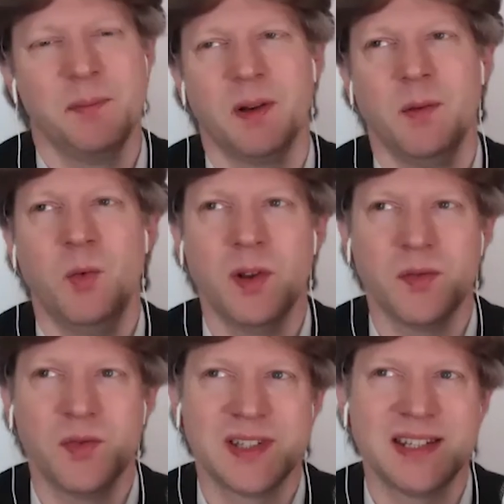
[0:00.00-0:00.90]
But I mean, what
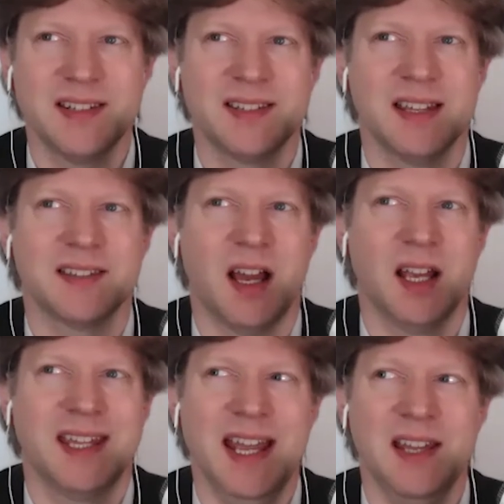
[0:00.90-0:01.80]
the resistance is,
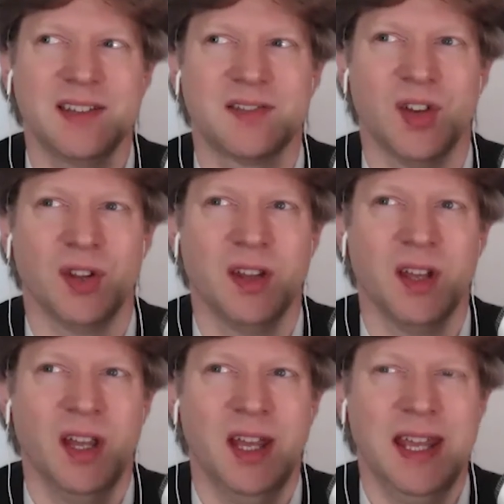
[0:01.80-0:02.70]
I guess that
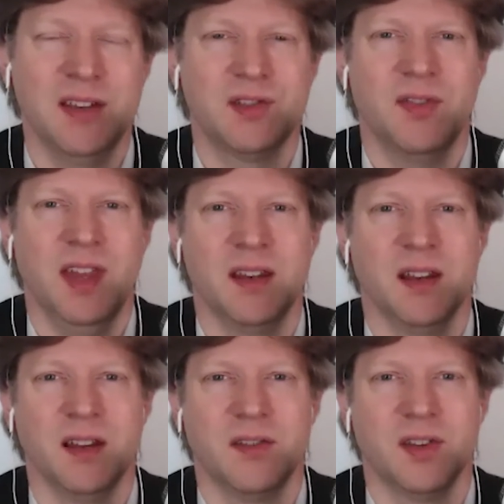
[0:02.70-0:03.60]
here's the thing,
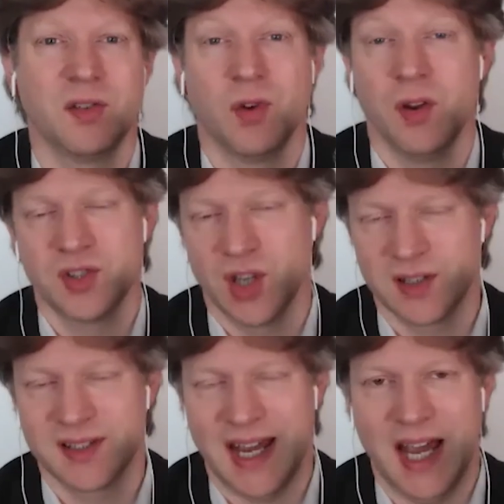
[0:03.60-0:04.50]
that the growth
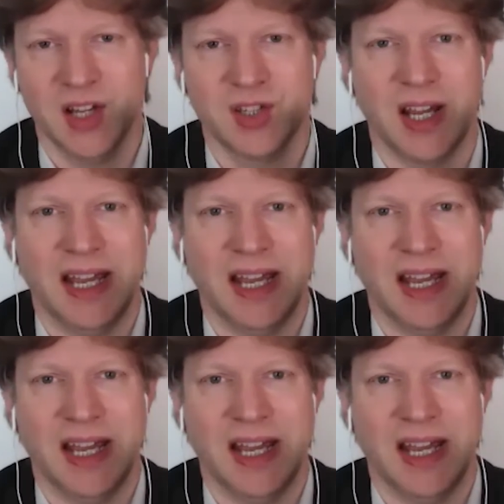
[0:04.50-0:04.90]
sucks cash,